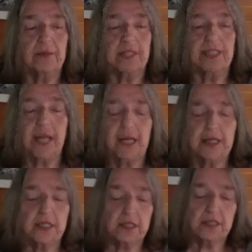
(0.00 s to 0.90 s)
To say
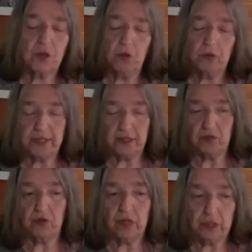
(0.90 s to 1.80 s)
it's a
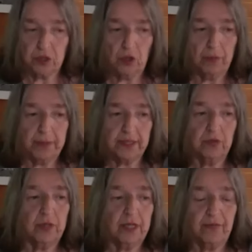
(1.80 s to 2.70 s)
soul-destroying job is
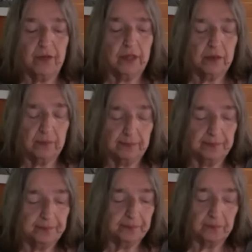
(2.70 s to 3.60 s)
not even
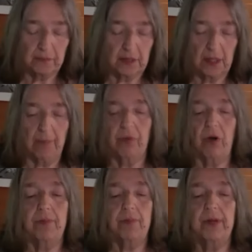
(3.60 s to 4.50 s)

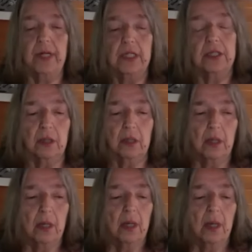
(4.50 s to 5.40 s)
appropriate.
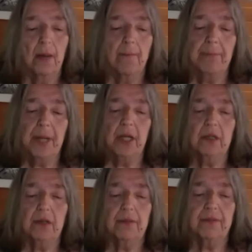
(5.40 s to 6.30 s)
But